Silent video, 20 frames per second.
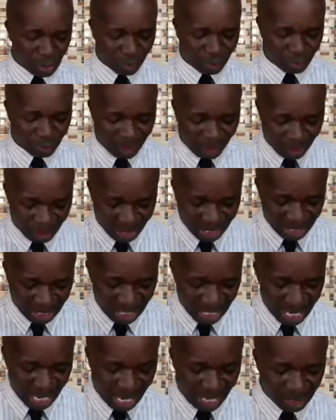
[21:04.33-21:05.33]
to famine
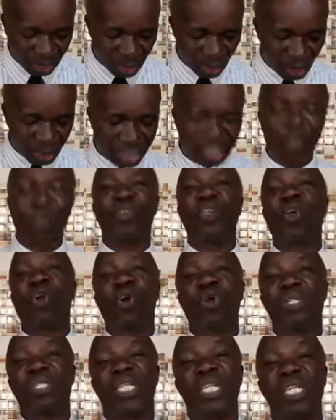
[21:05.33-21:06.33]
and to
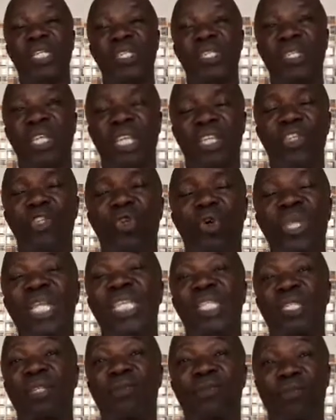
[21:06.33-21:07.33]
difficulties, you know,
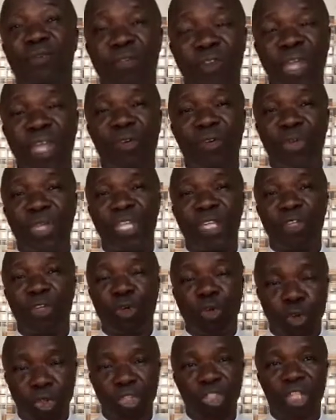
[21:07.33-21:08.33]
is very
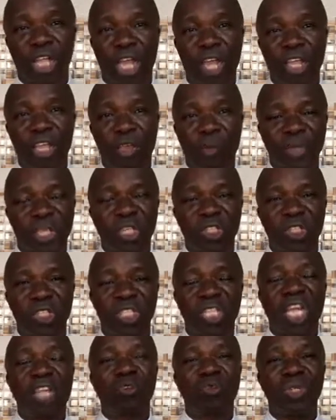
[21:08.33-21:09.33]
crucial because
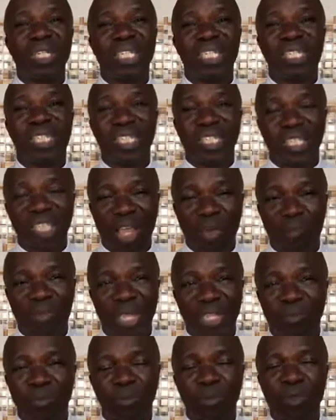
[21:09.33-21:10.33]
that will
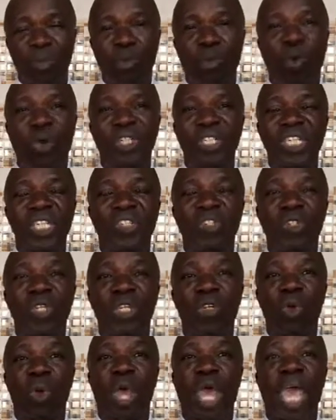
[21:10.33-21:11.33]
determine what is
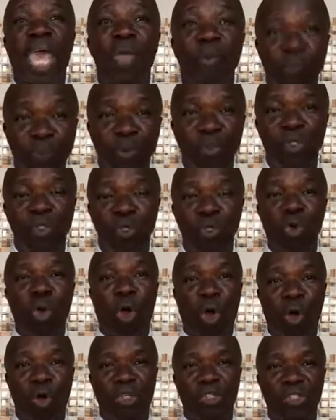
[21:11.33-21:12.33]
going to happen to
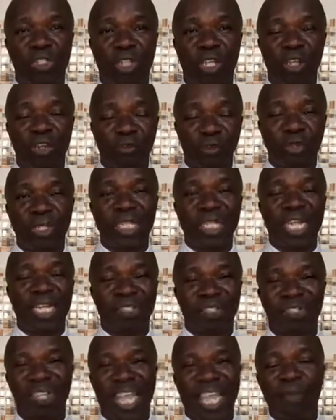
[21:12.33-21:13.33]
us from
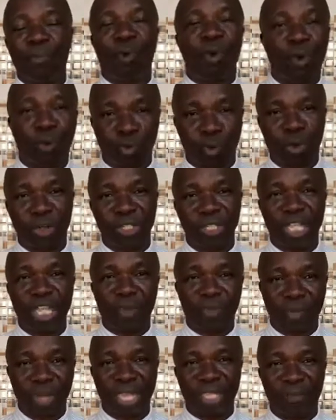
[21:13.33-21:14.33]
that time onward.
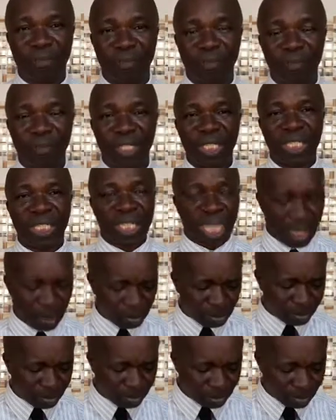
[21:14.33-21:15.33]
Amen. Now,